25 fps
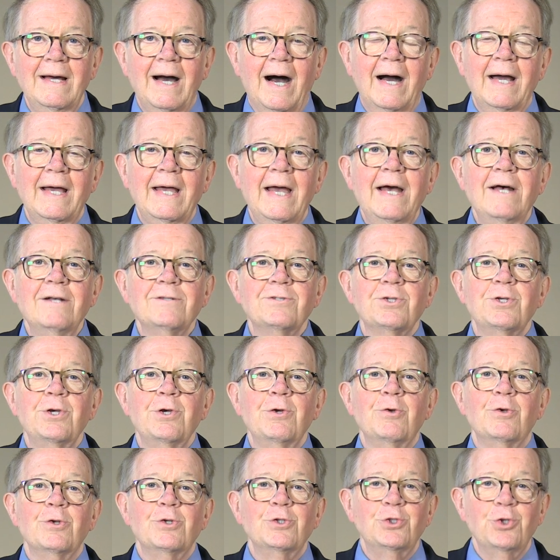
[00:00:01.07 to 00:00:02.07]
I ask
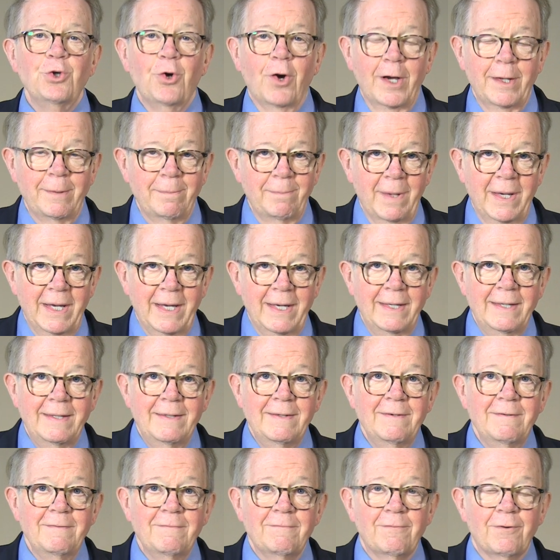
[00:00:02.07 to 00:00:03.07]
you to join me
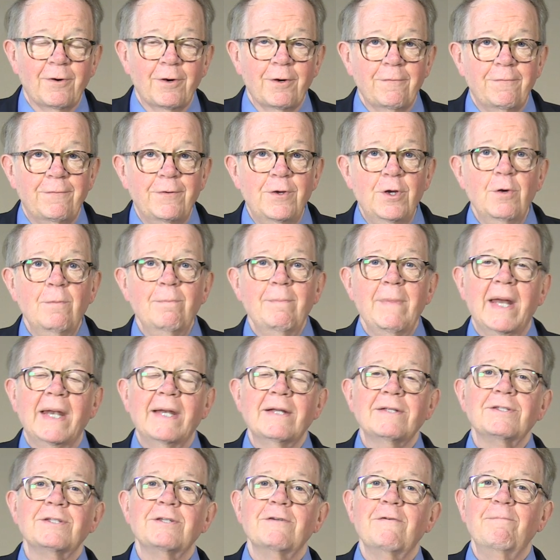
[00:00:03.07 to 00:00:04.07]
for a few
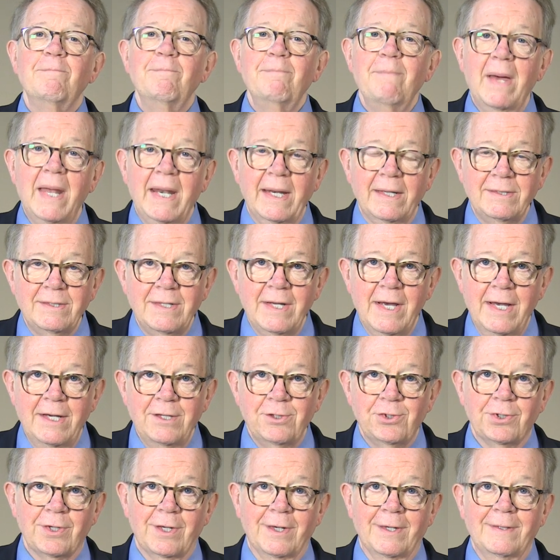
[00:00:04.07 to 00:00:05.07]
minutes of
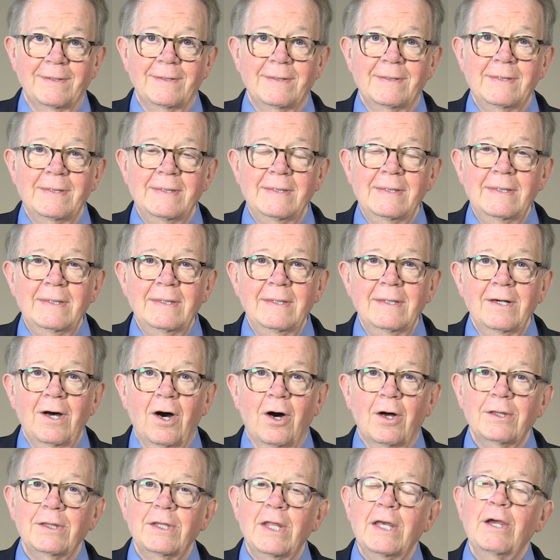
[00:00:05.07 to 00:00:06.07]
meditation
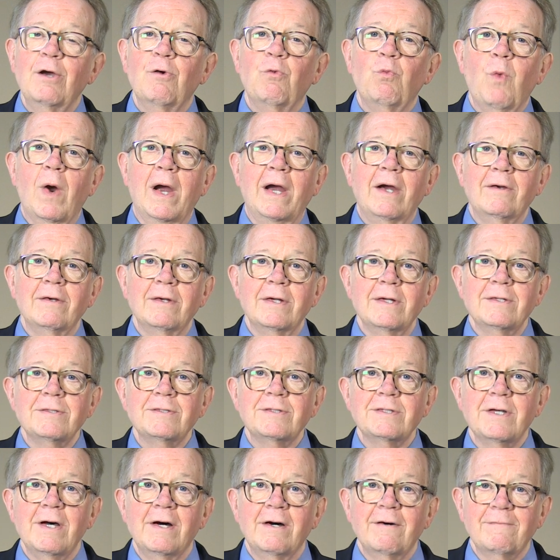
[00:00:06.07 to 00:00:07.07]
on the
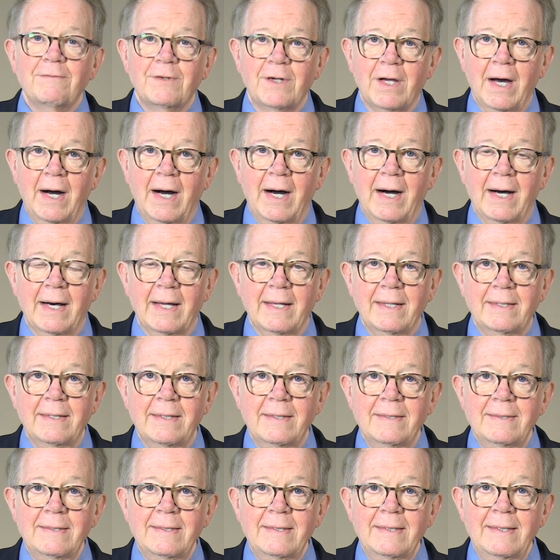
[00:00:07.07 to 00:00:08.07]
awareness of
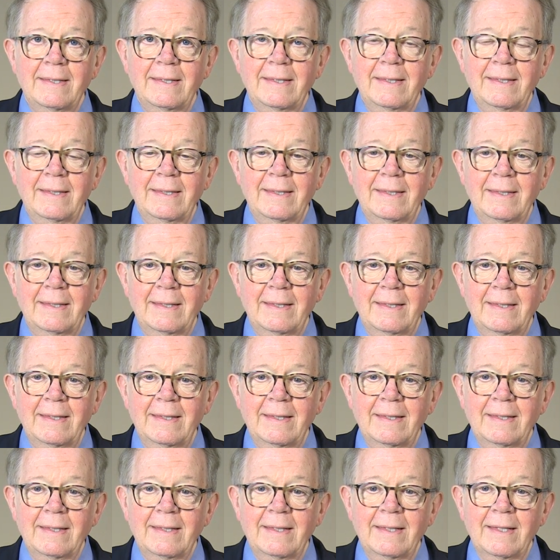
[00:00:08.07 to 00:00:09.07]
God.
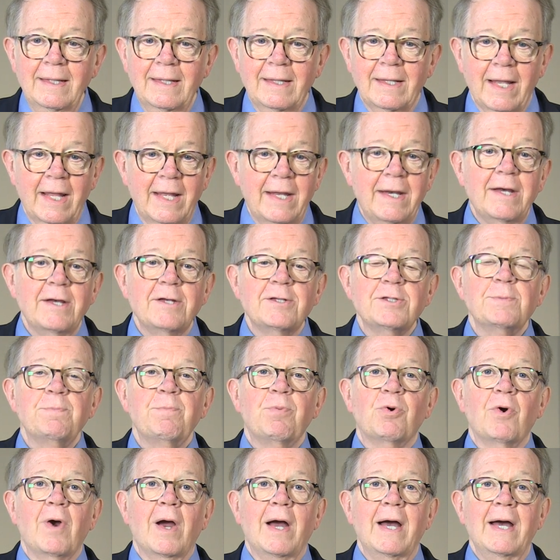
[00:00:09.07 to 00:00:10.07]
Let us
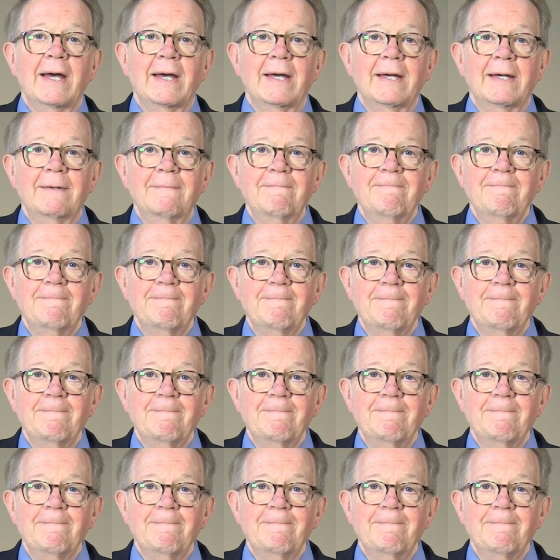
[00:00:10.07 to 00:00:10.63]
pray.